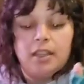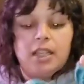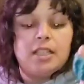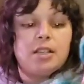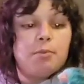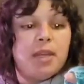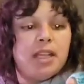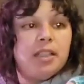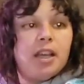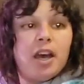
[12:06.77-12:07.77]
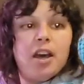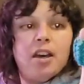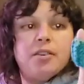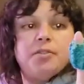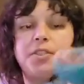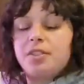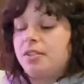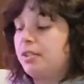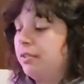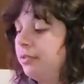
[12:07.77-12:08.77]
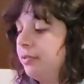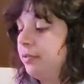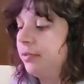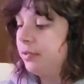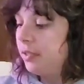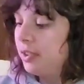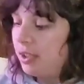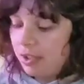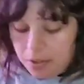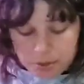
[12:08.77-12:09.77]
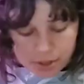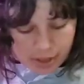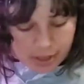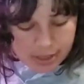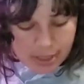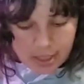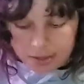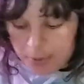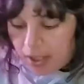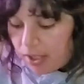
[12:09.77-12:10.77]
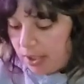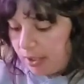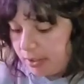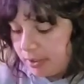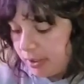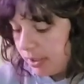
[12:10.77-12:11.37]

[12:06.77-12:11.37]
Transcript: These are mitten cuffs. Those are going to get taken apart.